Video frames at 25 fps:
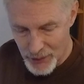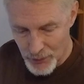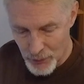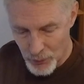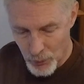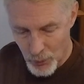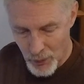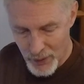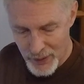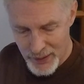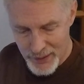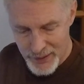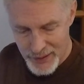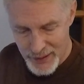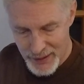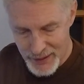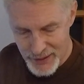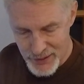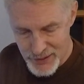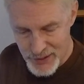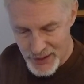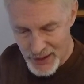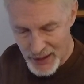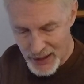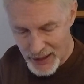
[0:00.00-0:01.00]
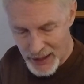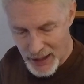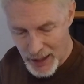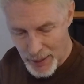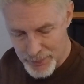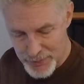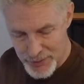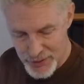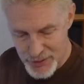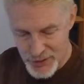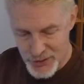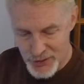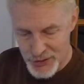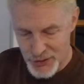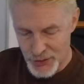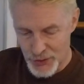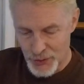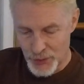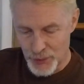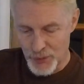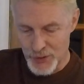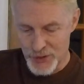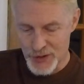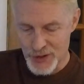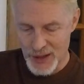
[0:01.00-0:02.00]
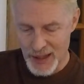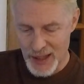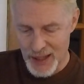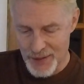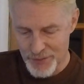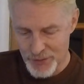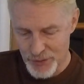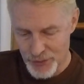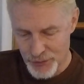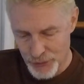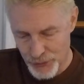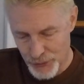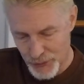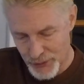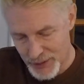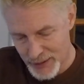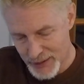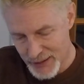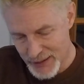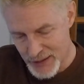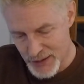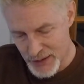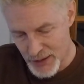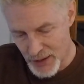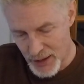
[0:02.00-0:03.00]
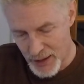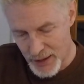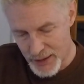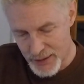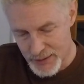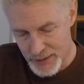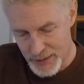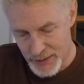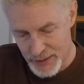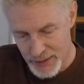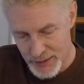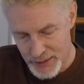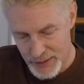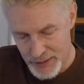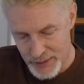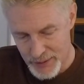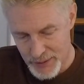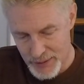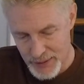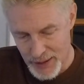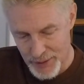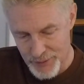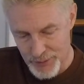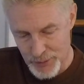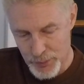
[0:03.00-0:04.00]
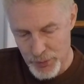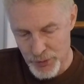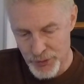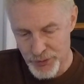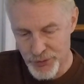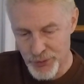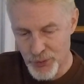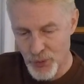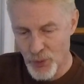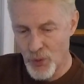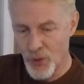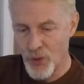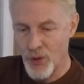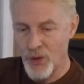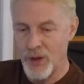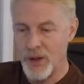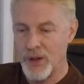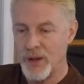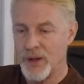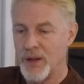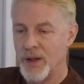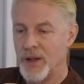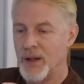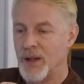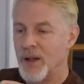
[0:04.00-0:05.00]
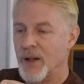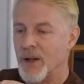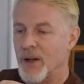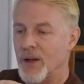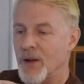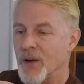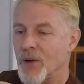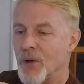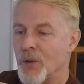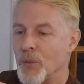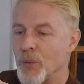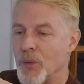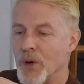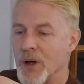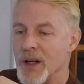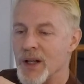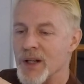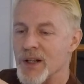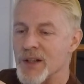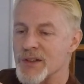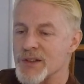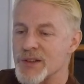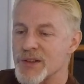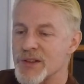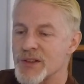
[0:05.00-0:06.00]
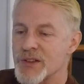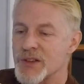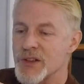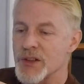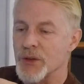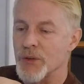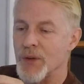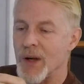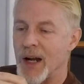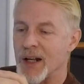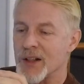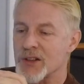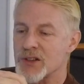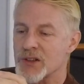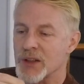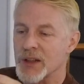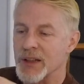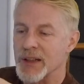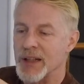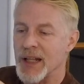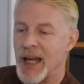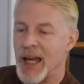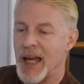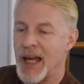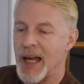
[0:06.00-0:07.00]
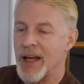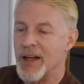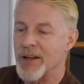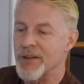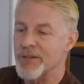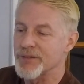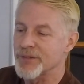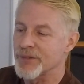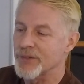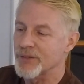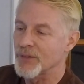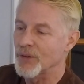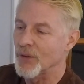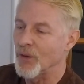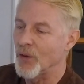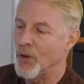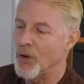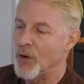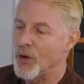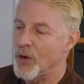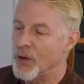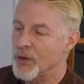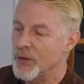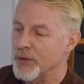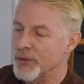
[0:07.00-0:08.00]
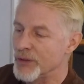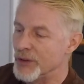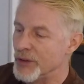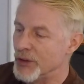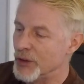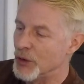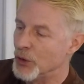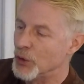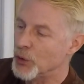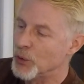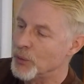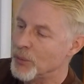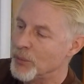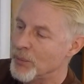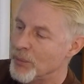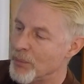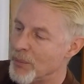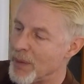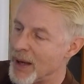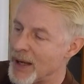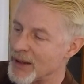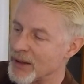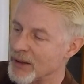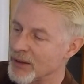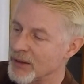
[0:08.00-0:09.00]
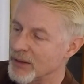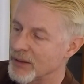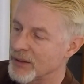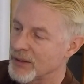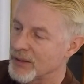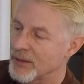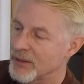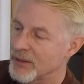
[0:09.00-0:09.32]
one of the things that I opted to do, which I haven't really done ever before, was to actually have all new metal